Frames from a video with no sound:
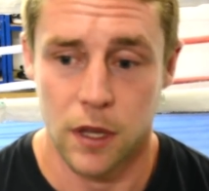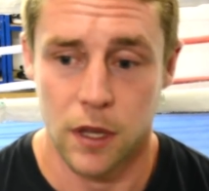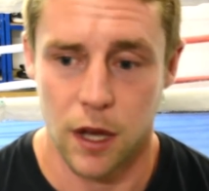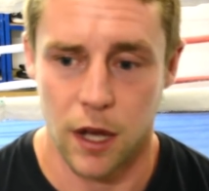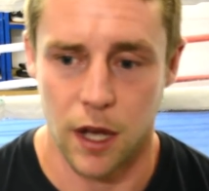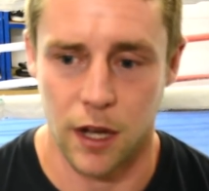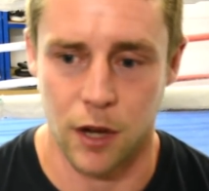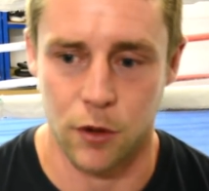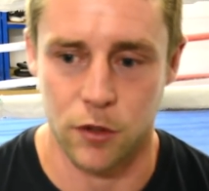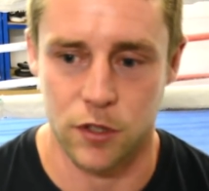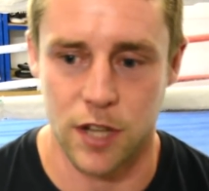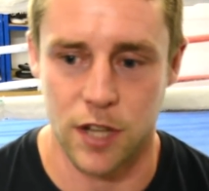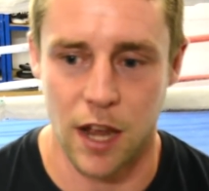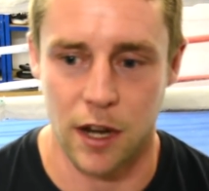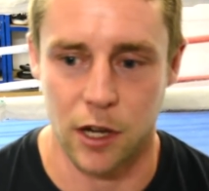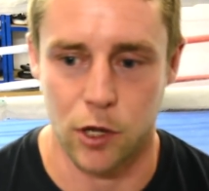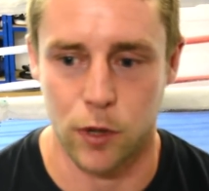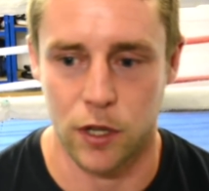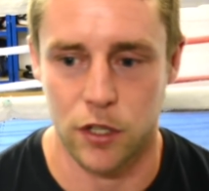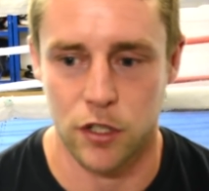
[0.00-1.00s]
And I was starting
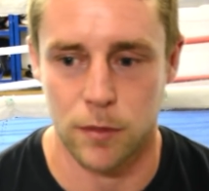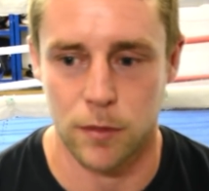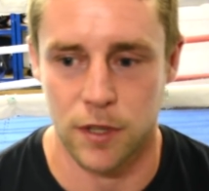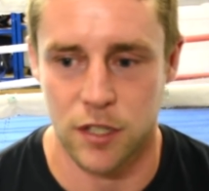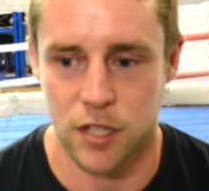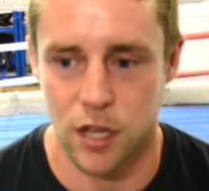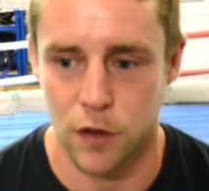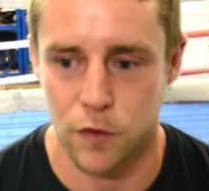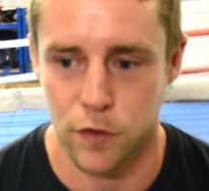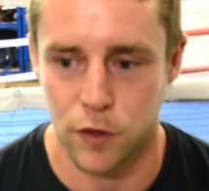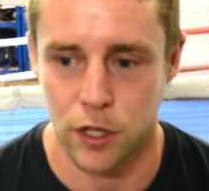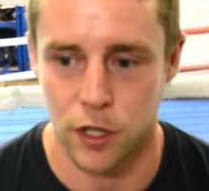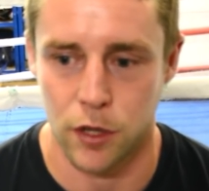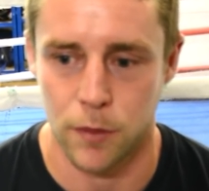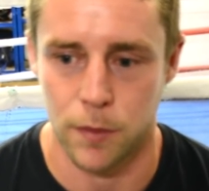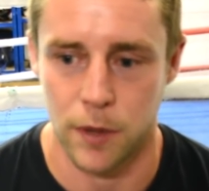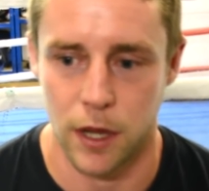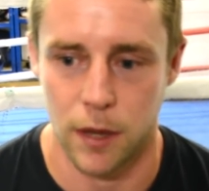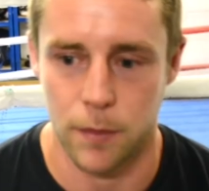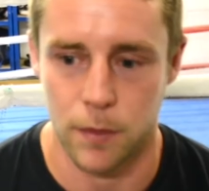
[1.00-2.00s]
to question myself a little
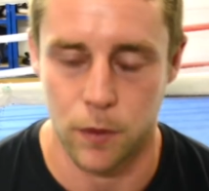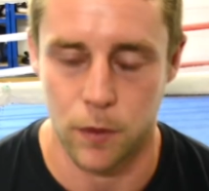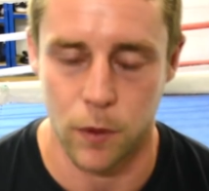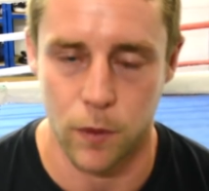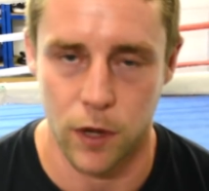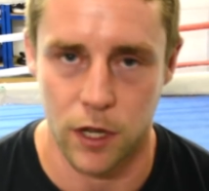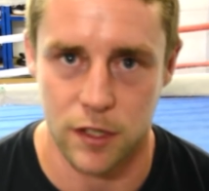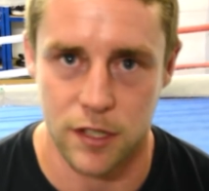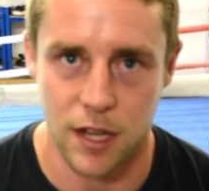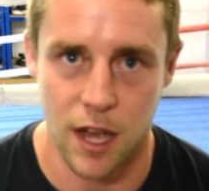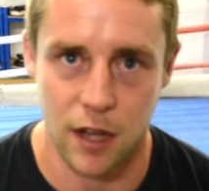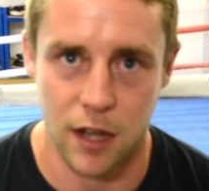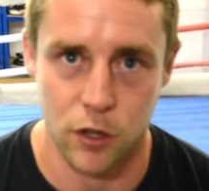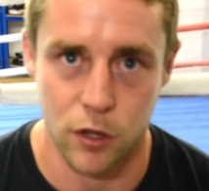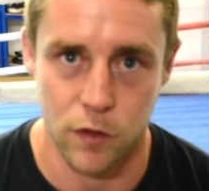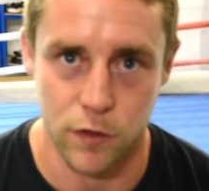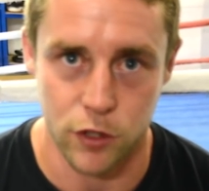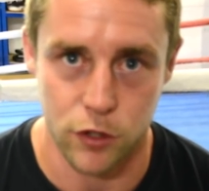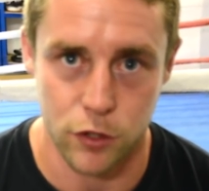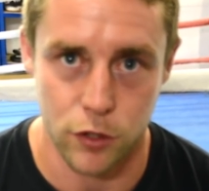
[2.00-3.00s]
bit, but we worked hard
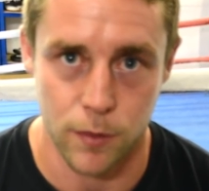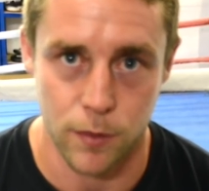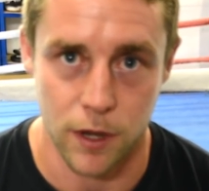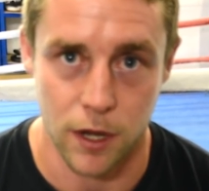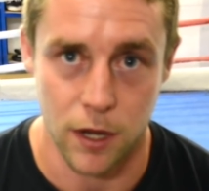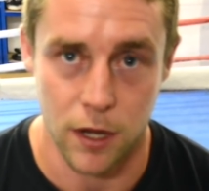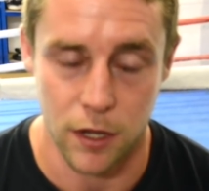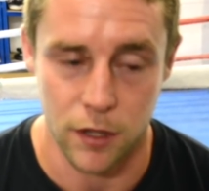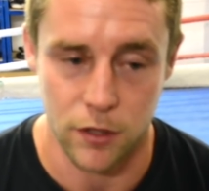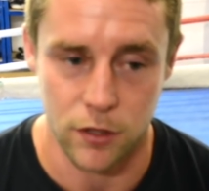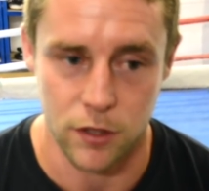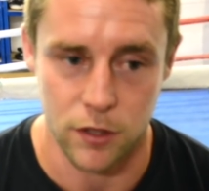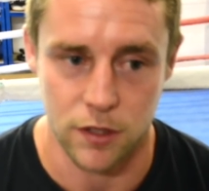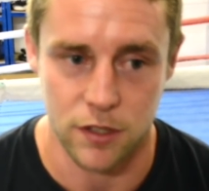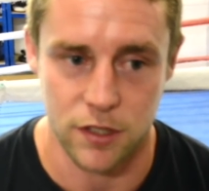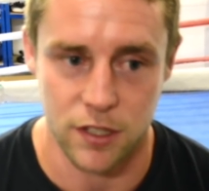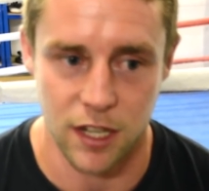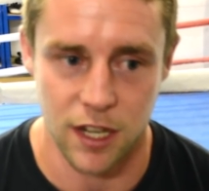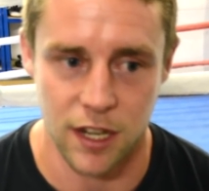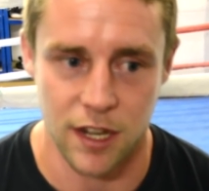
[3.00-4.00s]
over the summer, and
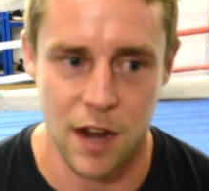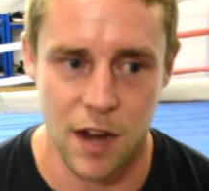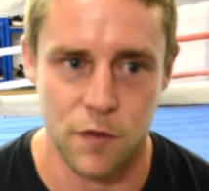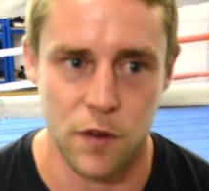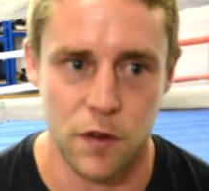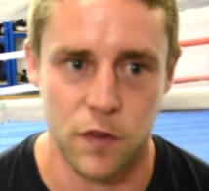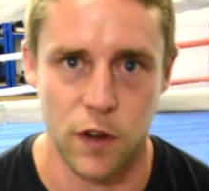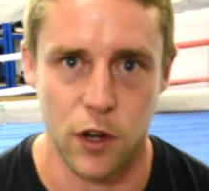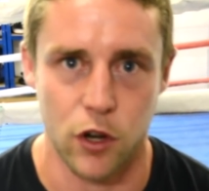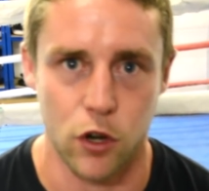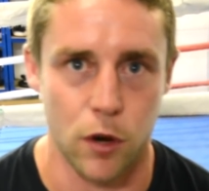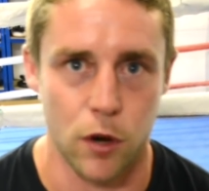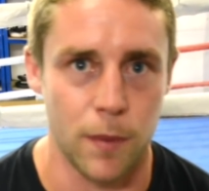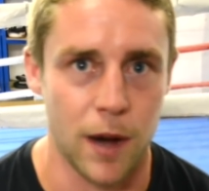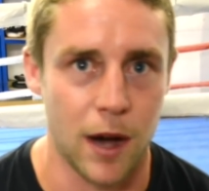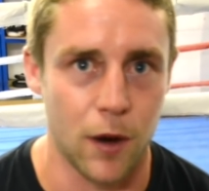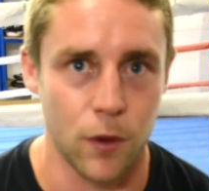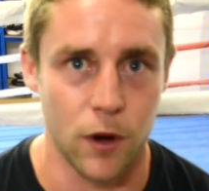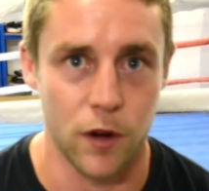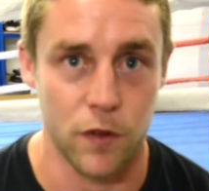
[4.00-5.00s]
seeing everything come
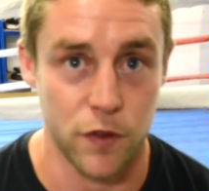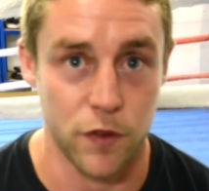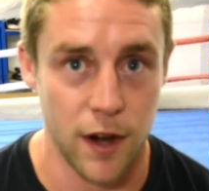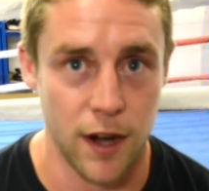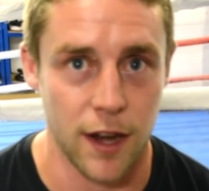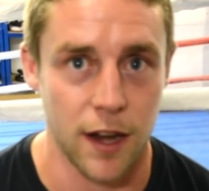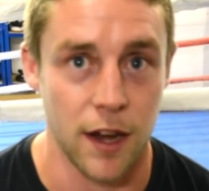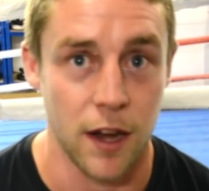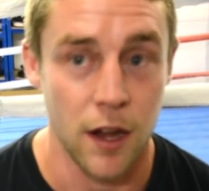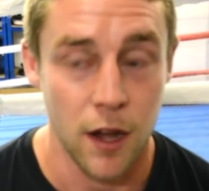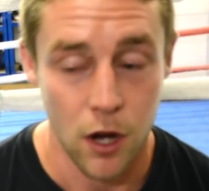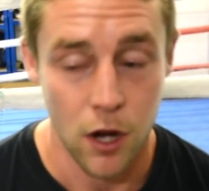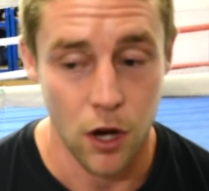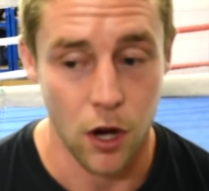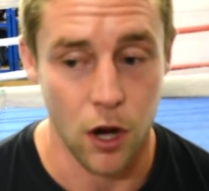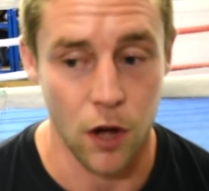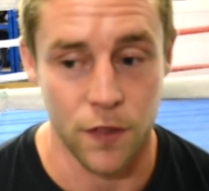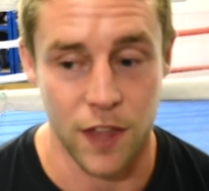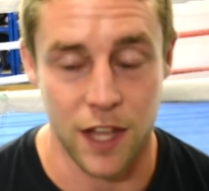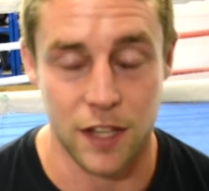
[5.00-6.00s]
out of Freddie
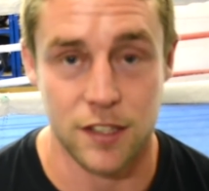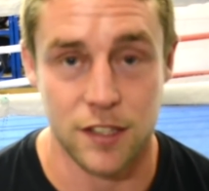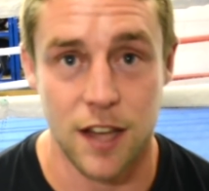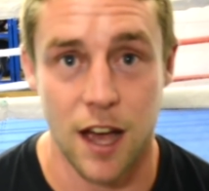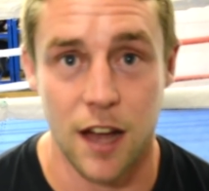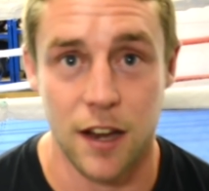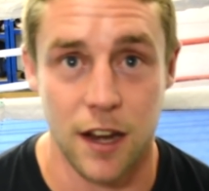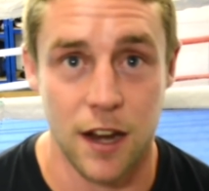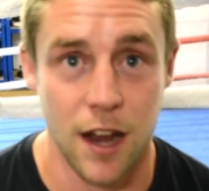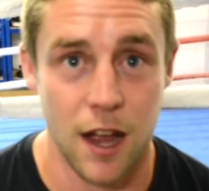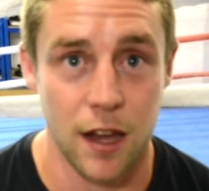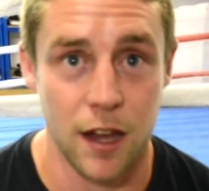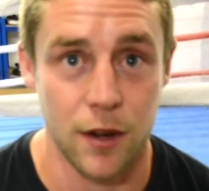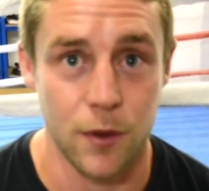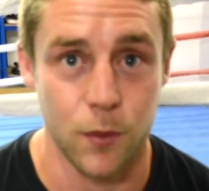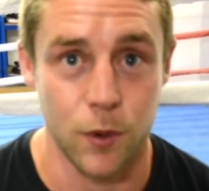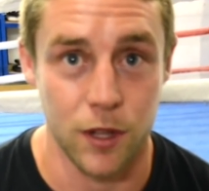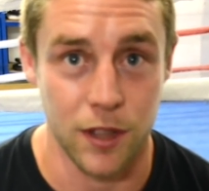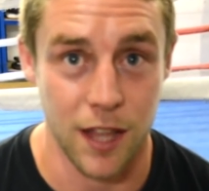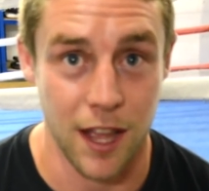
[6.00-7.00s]
on that Saturday night
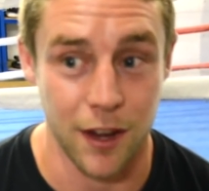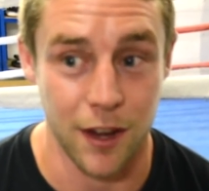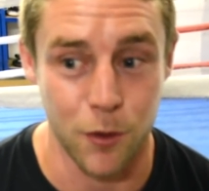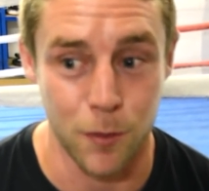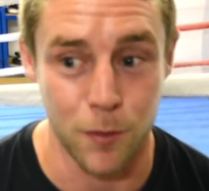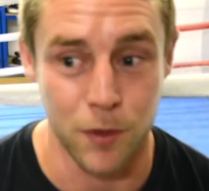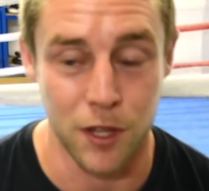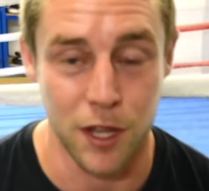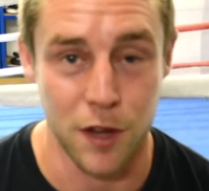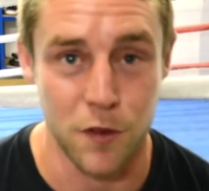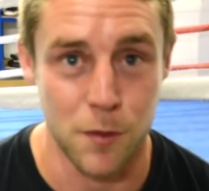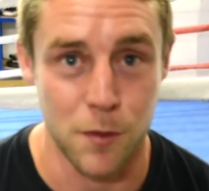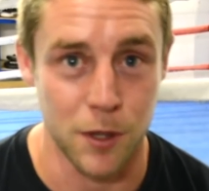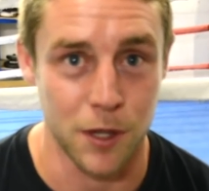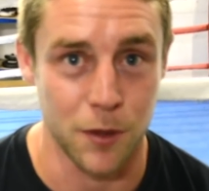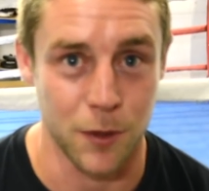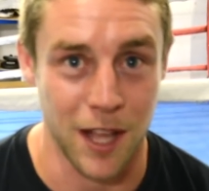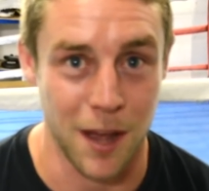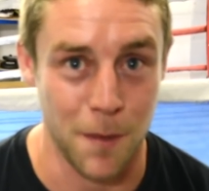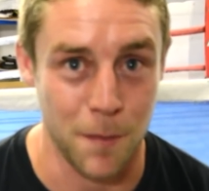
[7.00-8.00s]
were like unbelievable.
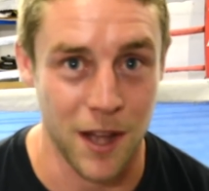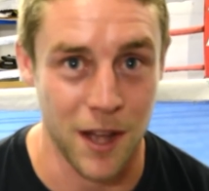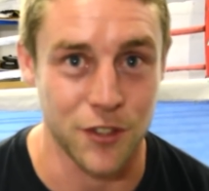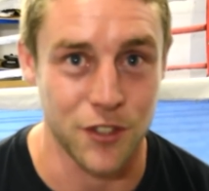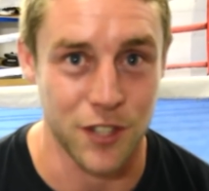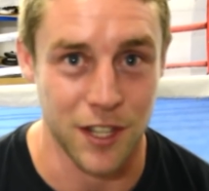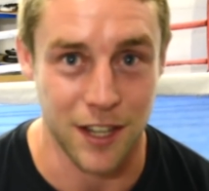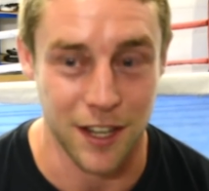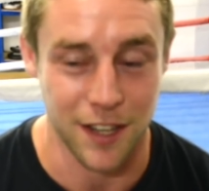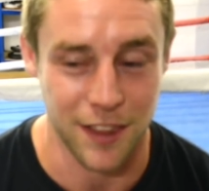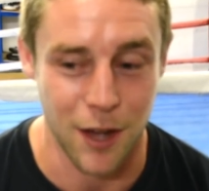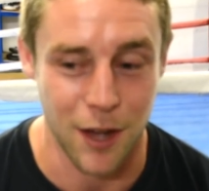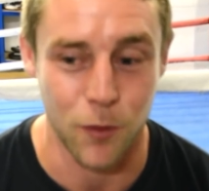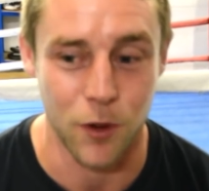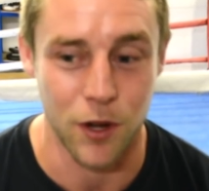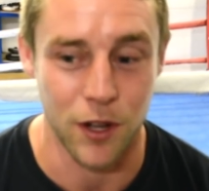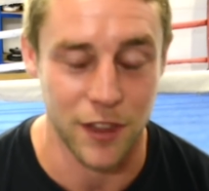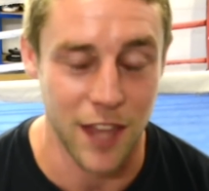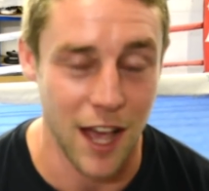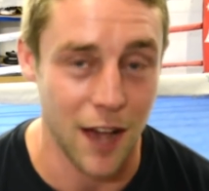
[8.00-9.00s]
It was like magic, and that
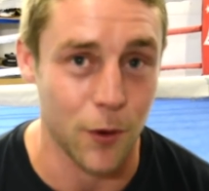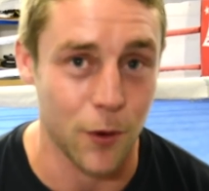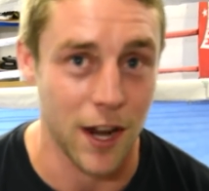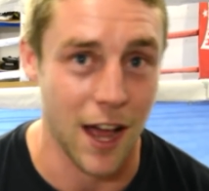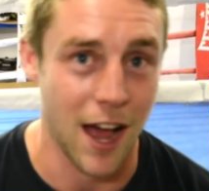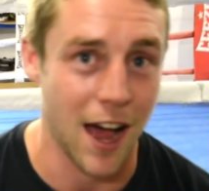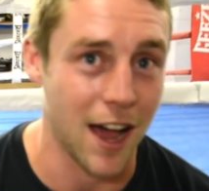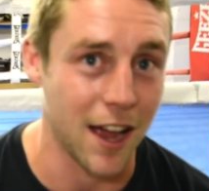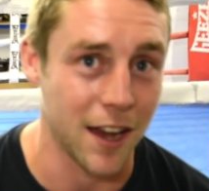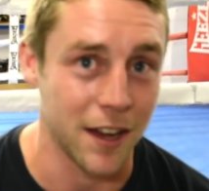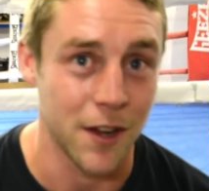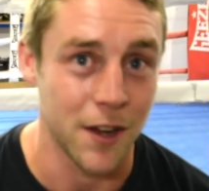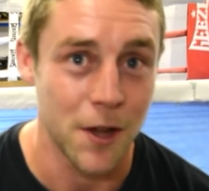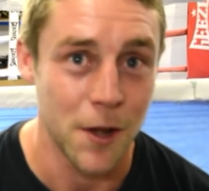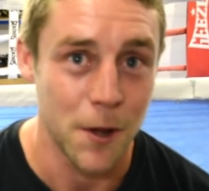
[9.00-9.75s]
were that were a high.